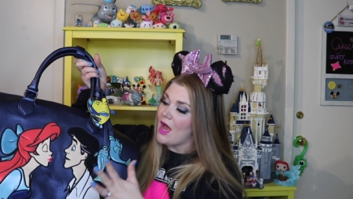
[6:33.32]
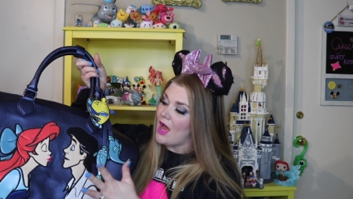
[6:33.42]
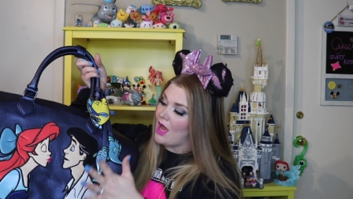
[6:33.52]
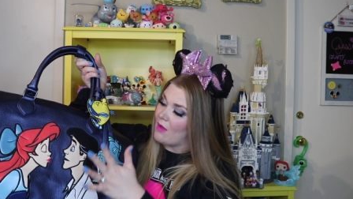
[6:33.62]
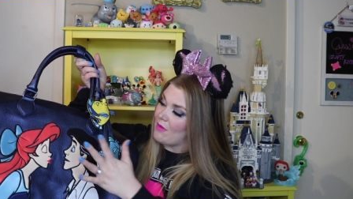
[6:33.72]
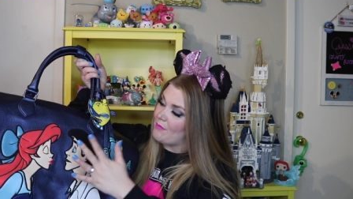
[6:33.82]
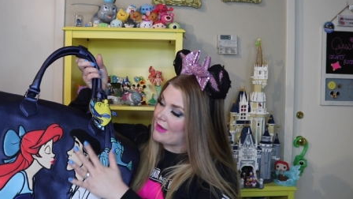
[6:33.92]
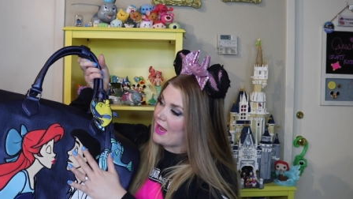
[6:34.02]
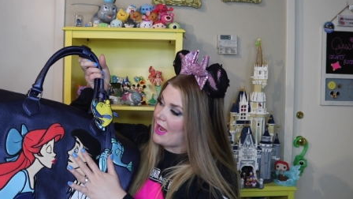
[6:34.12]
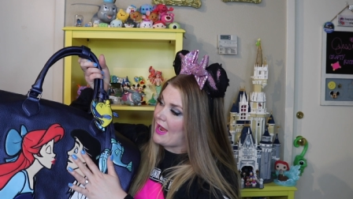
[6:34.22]

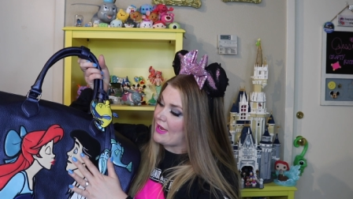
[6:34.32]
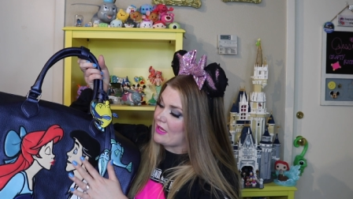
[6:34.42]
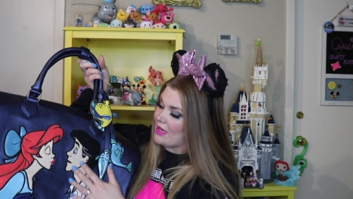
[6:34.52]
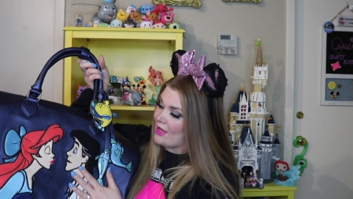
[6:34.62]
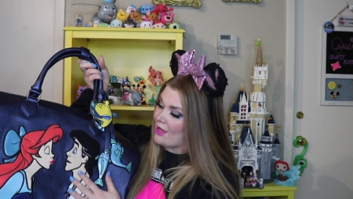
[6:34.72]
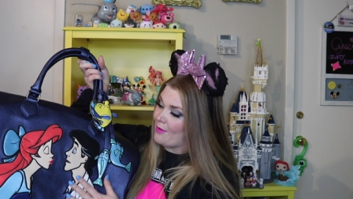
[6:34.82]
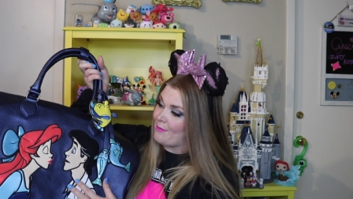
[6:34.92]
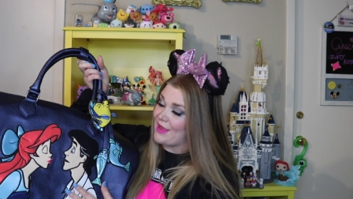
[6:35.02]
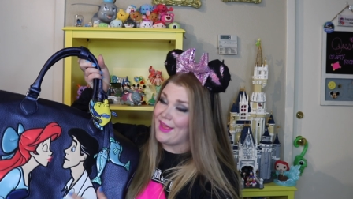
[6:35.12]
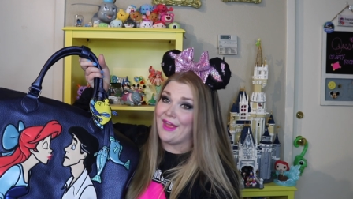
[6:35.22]
But I
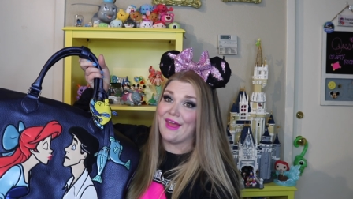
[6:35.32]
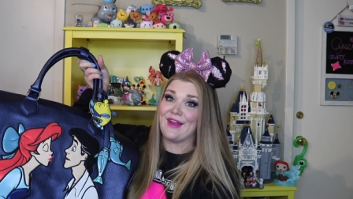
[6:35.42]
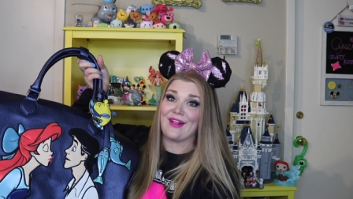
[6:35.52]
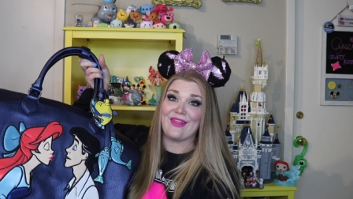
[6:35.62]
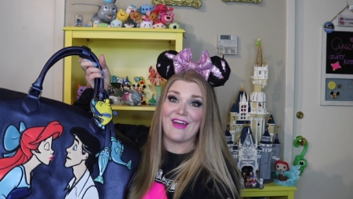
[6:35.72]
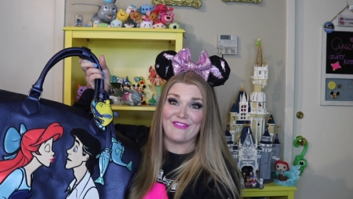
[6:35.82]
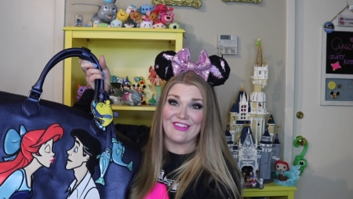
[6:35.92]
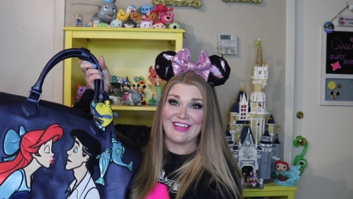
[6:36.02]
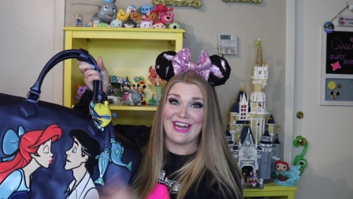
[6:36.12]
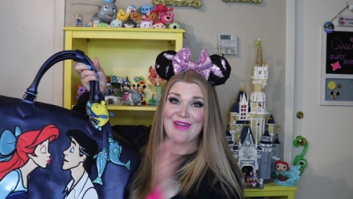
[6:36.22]
am in love
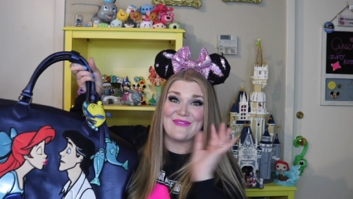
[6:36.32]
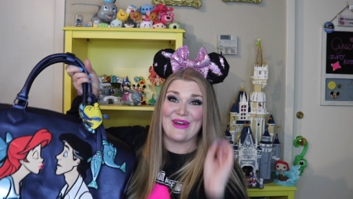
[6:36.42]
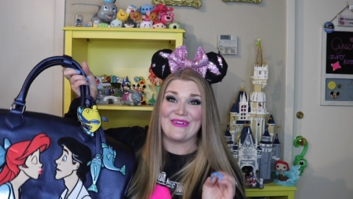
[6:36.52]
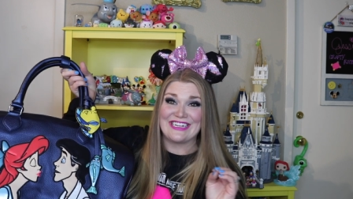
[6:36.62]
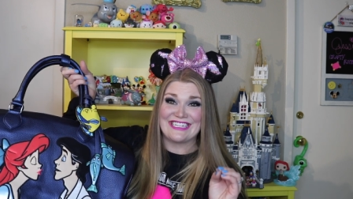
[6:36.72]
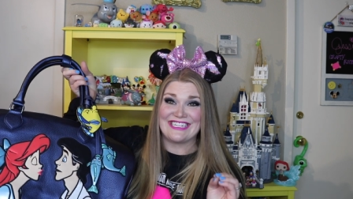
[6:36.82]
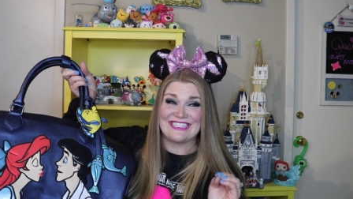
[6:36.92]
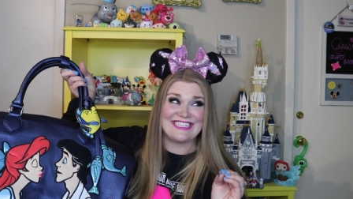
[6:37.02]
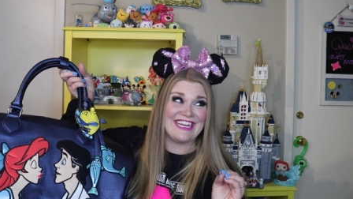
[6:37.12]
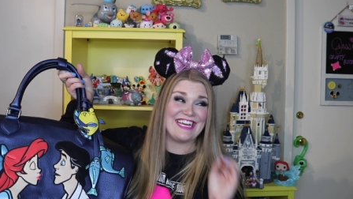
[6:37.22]
with it. I'm going to
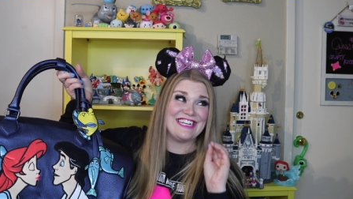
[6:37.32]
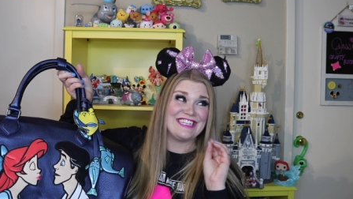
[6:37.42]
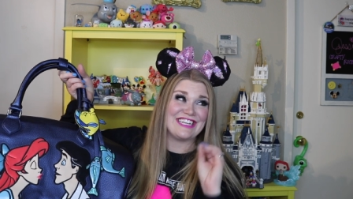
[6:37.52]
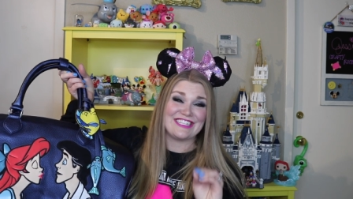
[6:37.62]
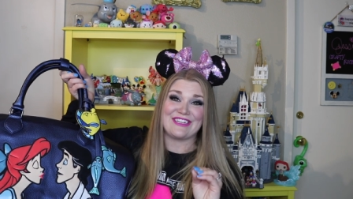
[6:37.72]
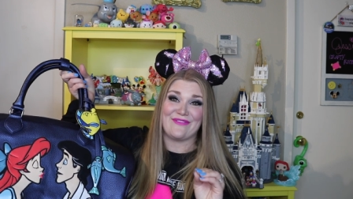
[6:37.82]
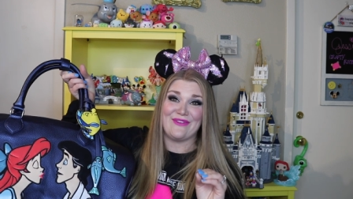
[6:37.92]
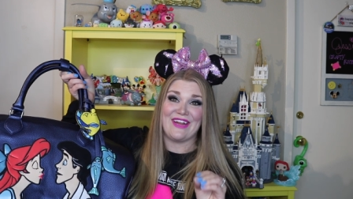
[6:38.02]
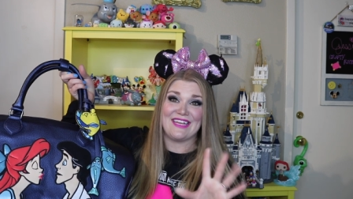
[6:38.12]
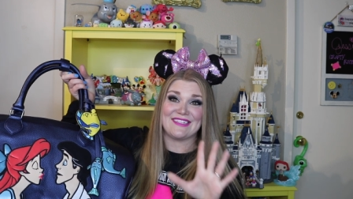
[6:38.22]
Disney in just a
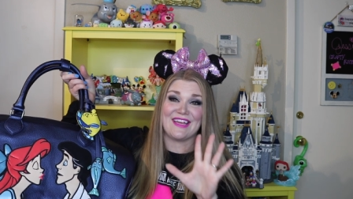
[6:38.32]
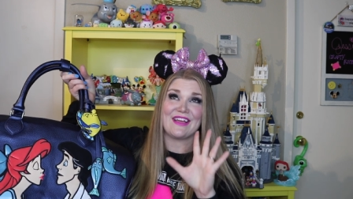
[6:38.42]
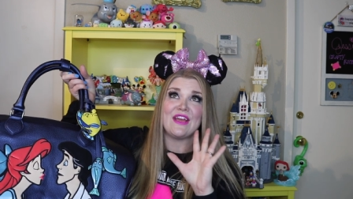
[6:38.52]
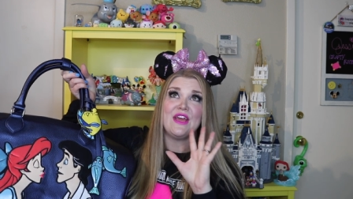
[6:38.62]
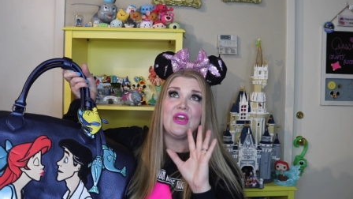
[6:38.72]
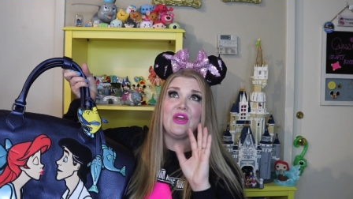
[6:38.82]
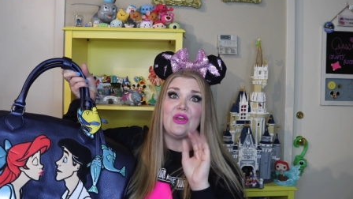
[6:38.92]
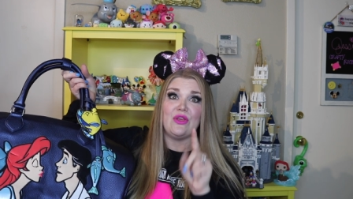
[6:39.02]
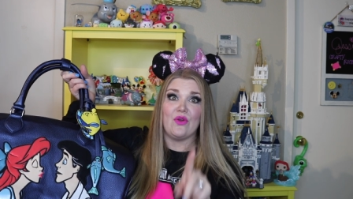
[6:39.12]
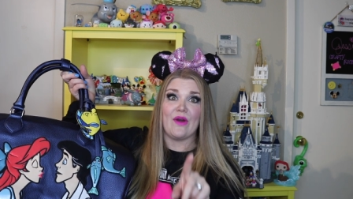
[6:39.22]
few days. Like,
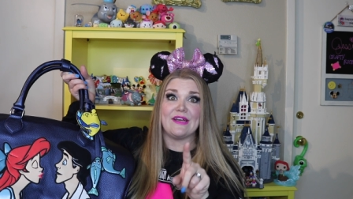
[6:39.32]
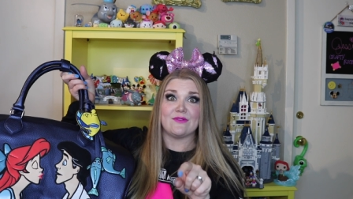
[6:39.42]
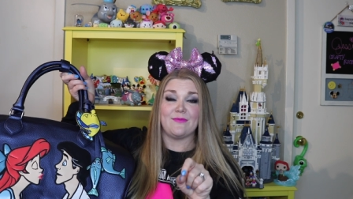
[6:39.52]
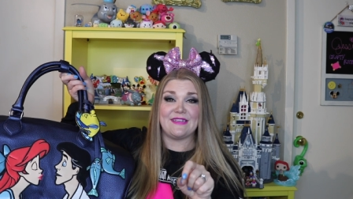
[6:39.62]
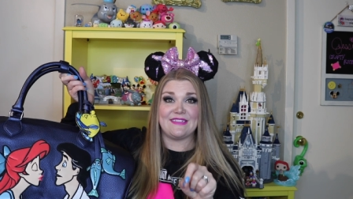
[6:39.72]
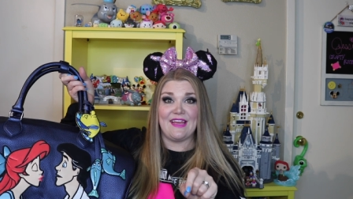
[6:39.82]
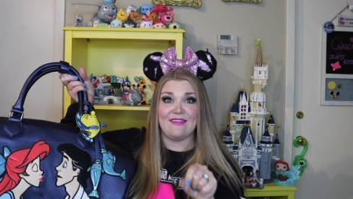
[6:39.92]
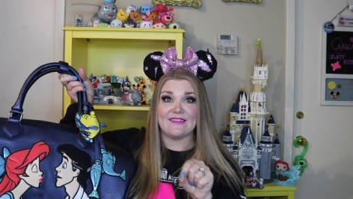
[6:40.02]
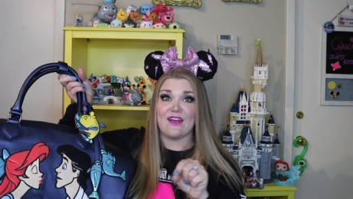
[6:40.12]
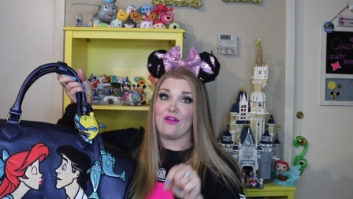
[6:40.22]
you guys will be
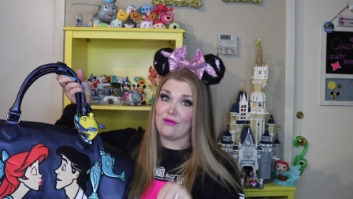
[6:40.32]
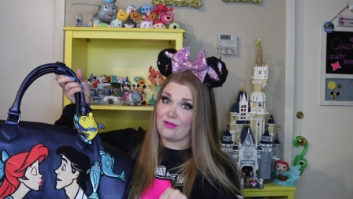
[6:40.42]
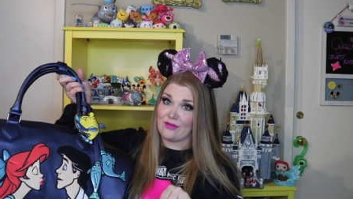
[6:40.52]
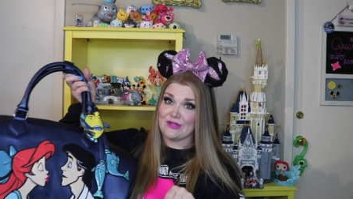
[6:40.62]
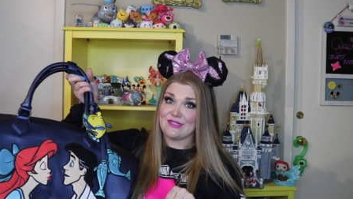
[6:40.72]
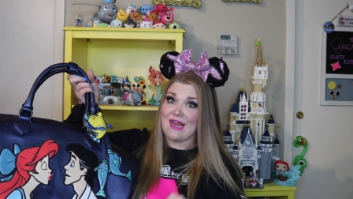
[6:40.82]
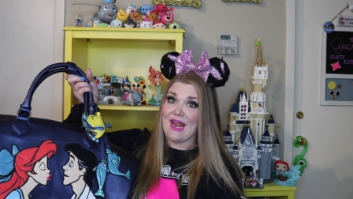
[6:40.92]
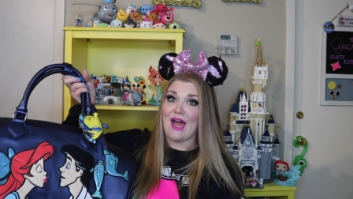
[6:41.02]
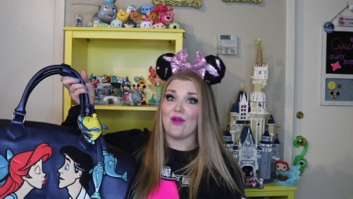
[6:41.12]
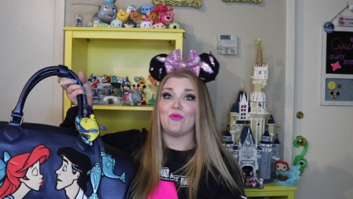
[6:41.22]
seeing this on
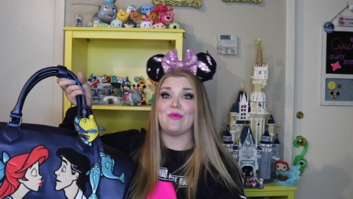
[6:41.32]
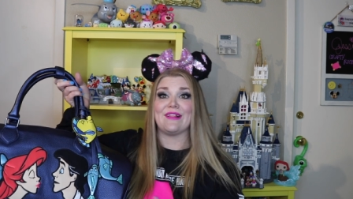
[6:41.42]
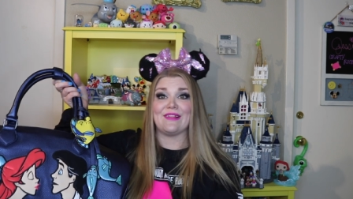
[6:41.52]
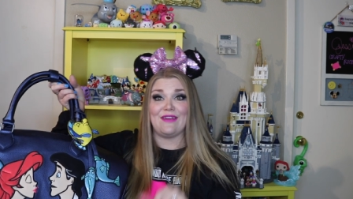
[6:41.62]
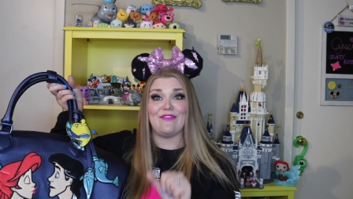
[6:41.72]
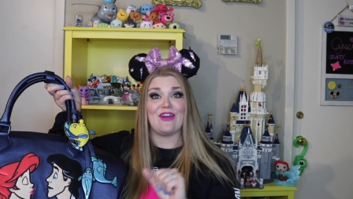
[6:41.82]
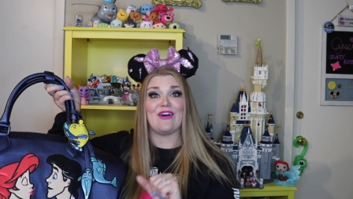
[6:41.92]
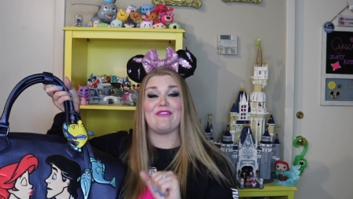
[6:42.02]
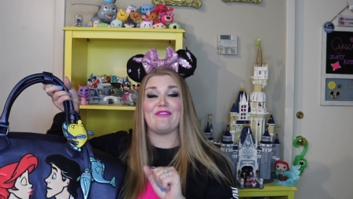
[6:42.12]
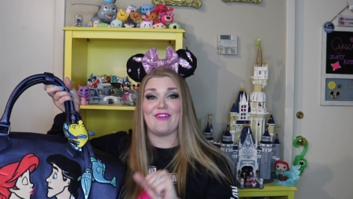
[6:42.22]
Thursday. I will be leaving
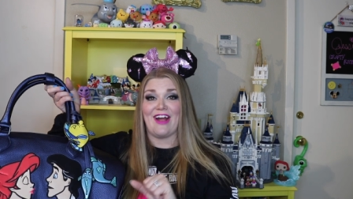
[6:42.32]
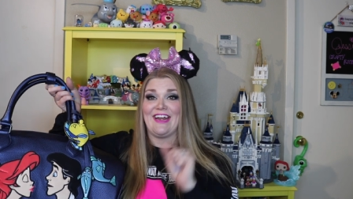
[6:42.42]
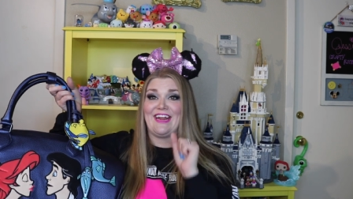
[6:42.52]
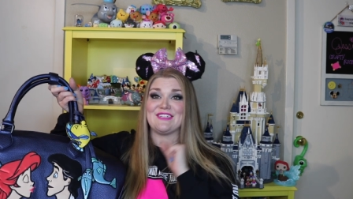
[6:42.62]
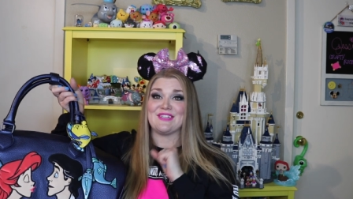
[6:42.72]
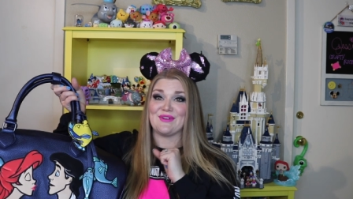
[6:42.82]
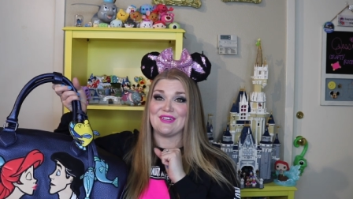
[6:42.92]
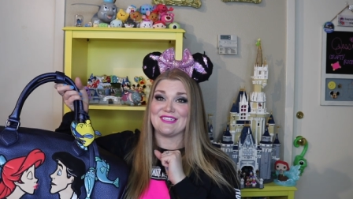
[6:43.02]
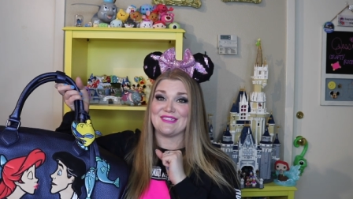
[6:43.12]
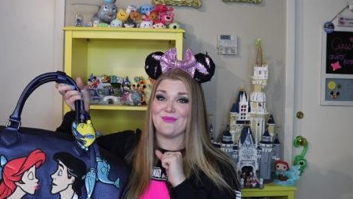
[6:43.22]
on Friday to go
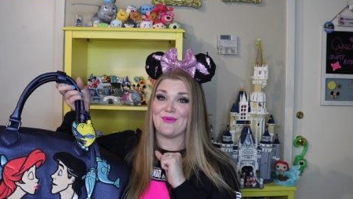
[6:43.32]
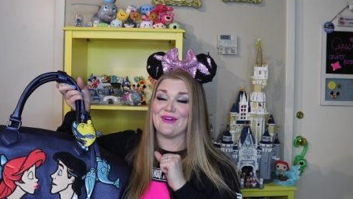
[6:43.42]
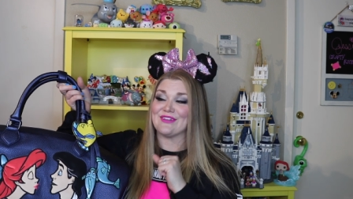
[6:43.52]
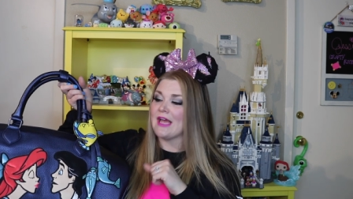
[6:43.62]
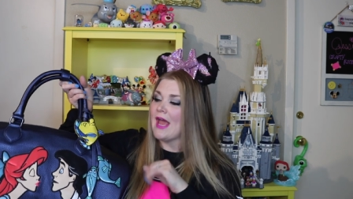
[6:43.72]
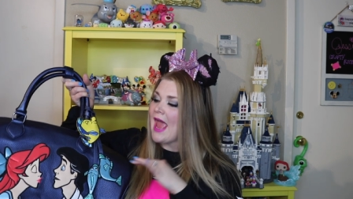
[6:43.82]
to Disney World.